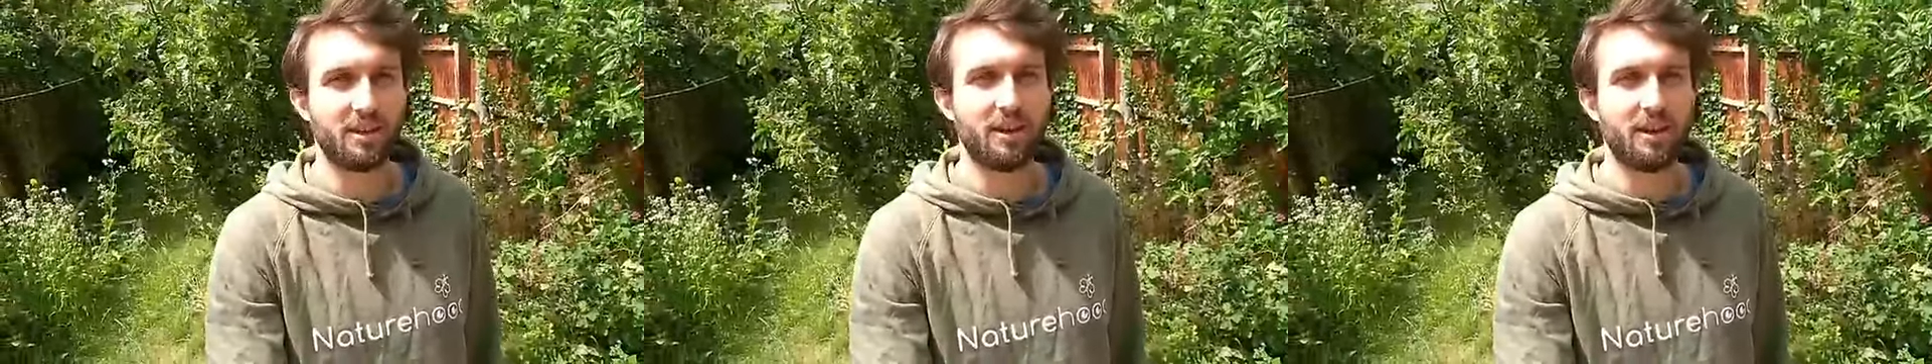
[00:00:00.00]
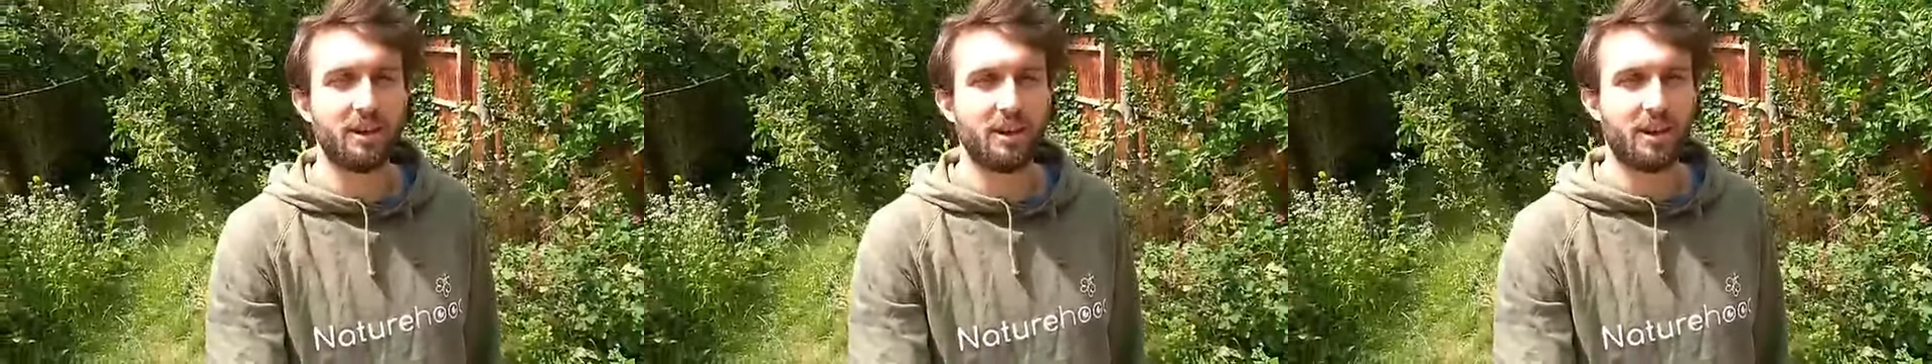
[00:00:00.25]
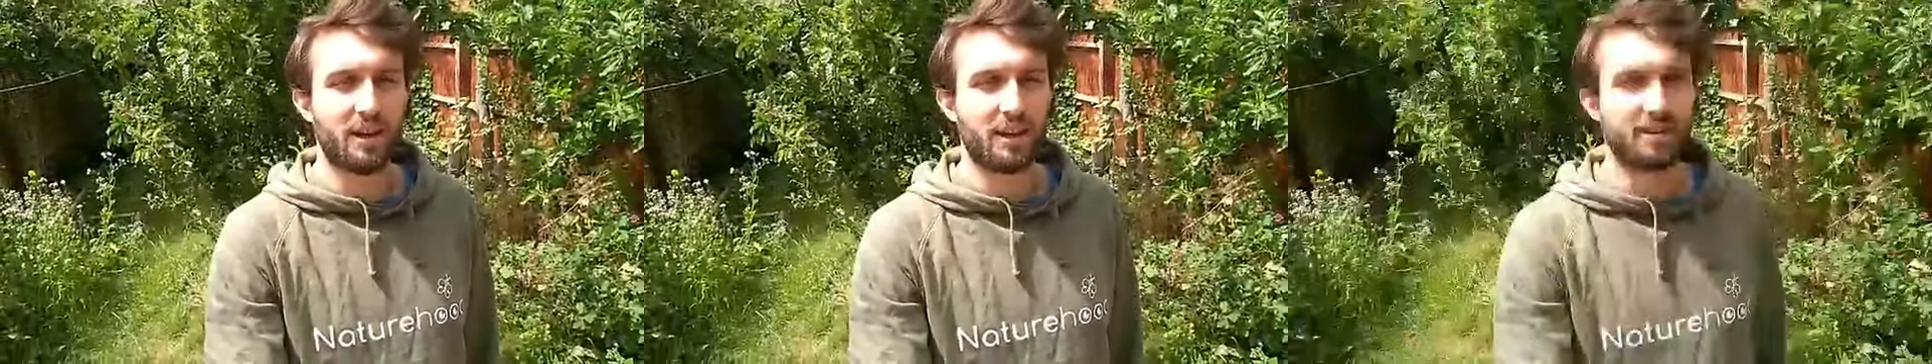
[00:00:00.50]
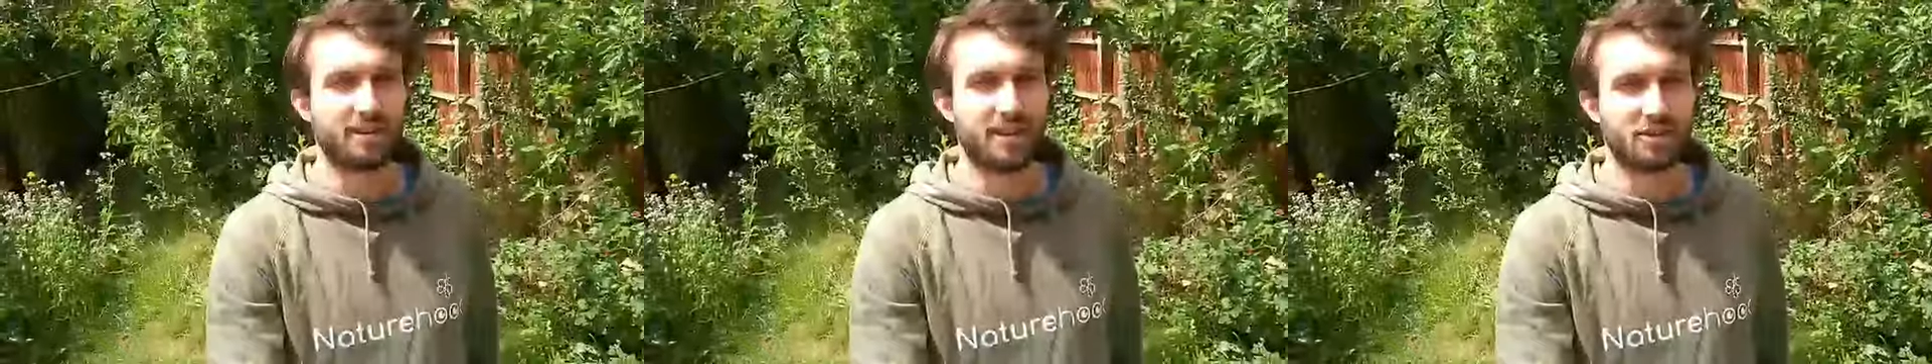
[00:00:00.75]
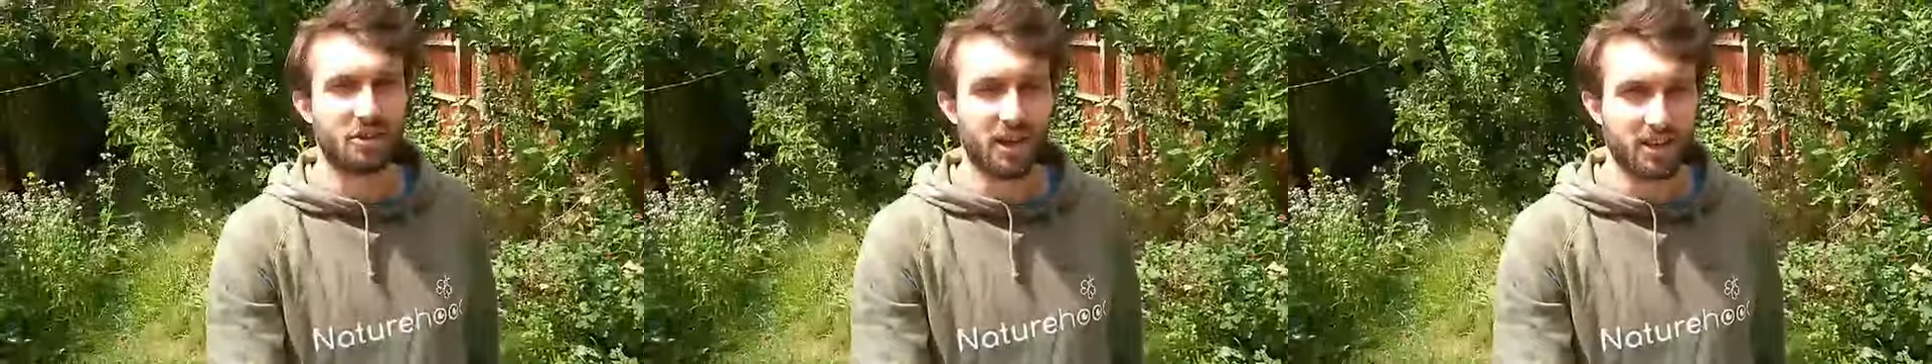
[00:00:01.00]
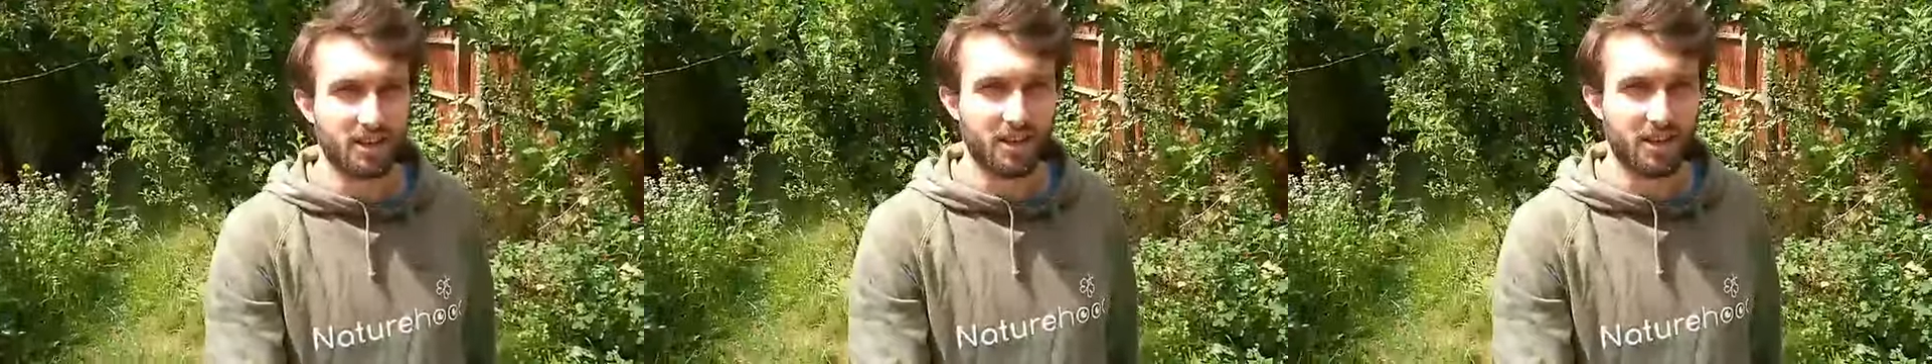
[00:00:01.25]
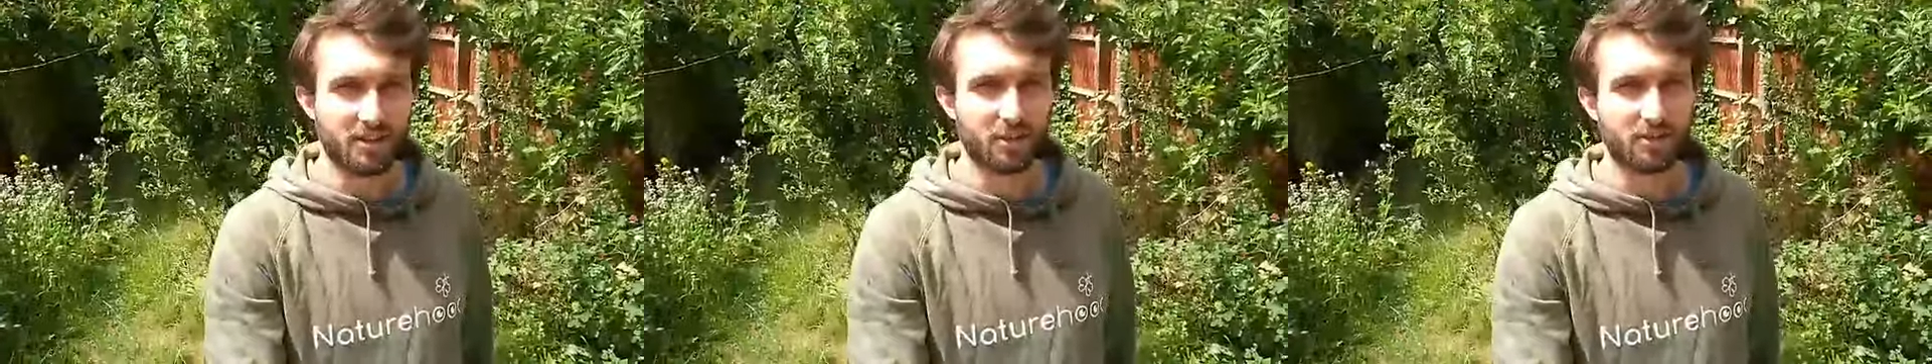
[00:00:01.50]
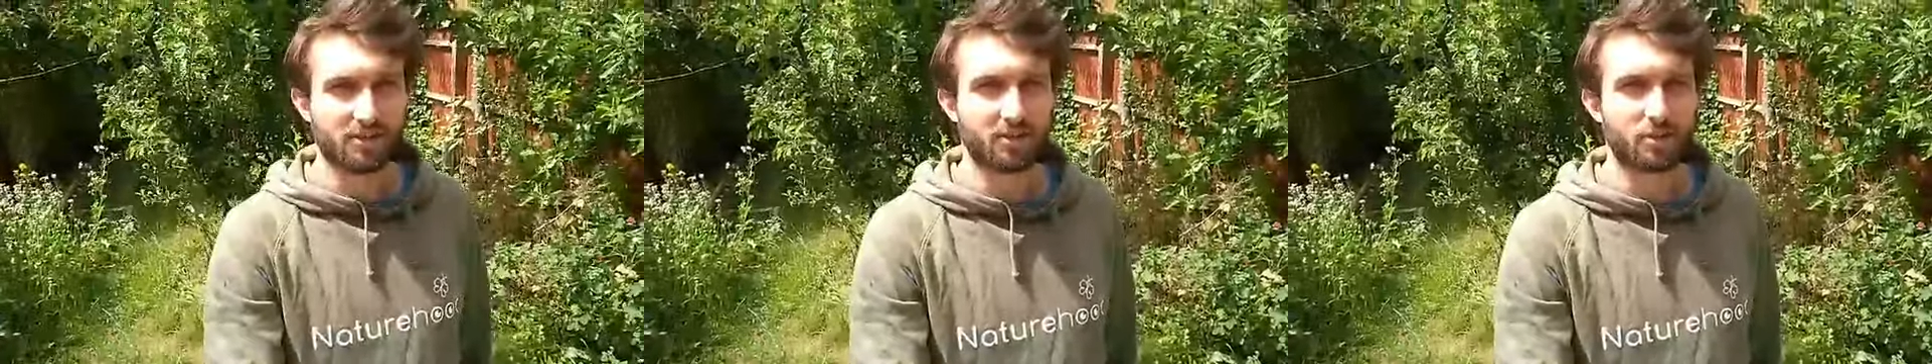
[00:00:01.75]
and that shared ethos and
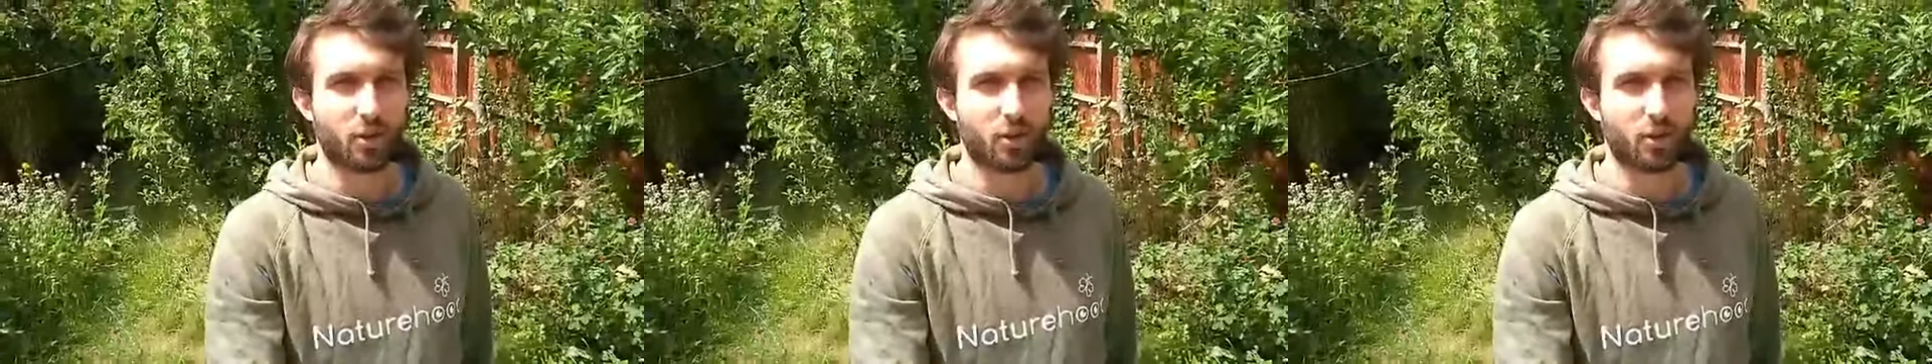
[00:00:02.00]
drive